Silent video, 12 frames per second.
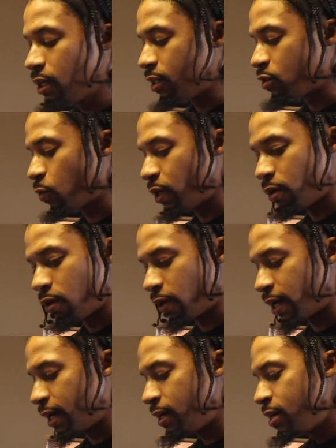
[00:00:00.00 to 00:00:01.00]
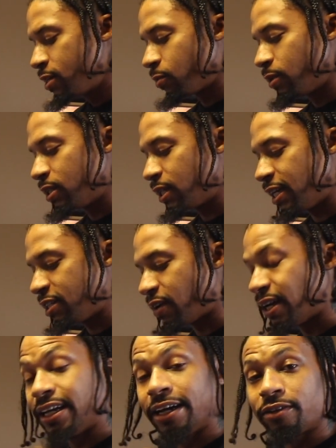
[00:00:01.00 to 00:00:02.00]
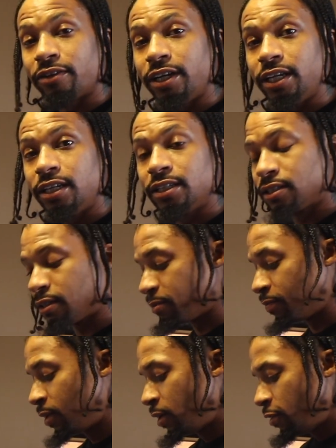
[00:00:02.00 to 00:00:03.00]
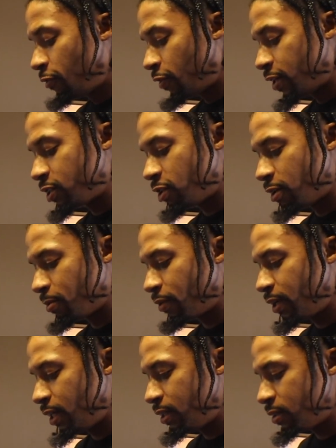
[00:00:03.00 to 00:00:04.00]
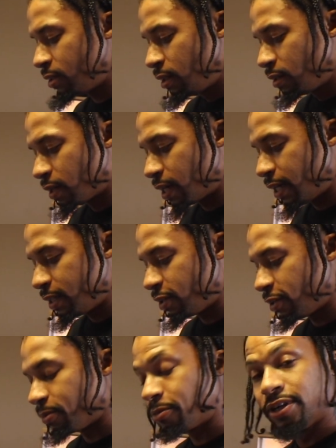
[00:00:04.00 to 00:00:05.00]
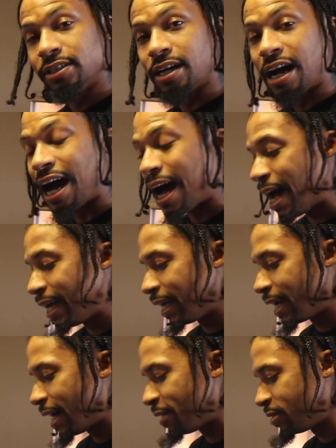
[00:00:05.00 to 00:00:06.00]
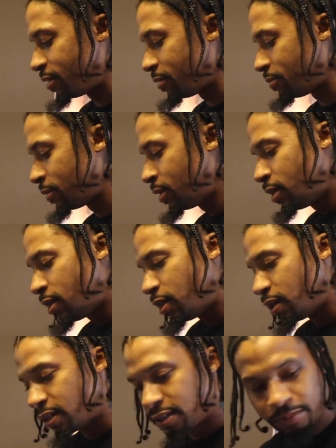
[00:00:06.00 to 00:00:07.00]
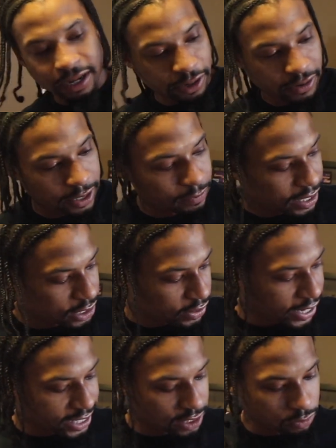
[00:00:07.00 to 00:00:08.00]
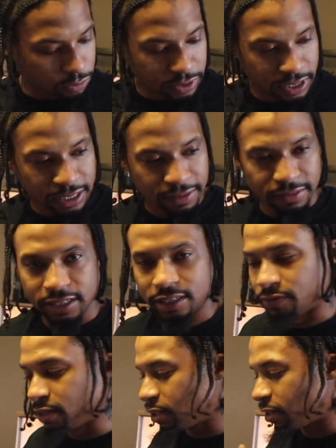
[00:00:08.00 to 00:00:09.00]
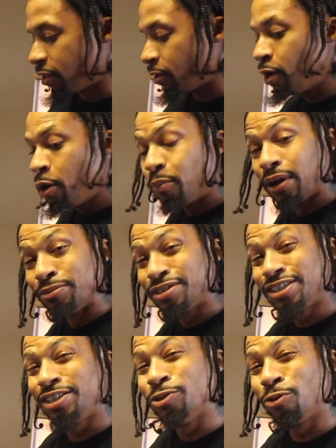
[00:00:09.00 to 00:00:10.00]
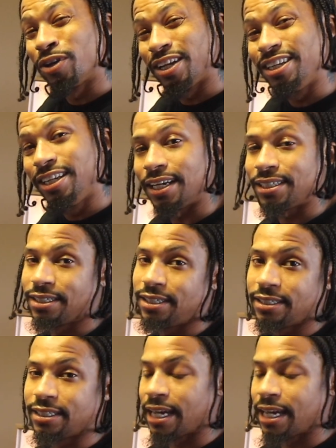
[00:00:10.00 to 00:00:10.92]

as well, okay? So in this case right now, they're eating some fresh turnip greens. Okay, turnip greens are high in calcium, thus my dragons will receive this in return, but I'm still gonna dust these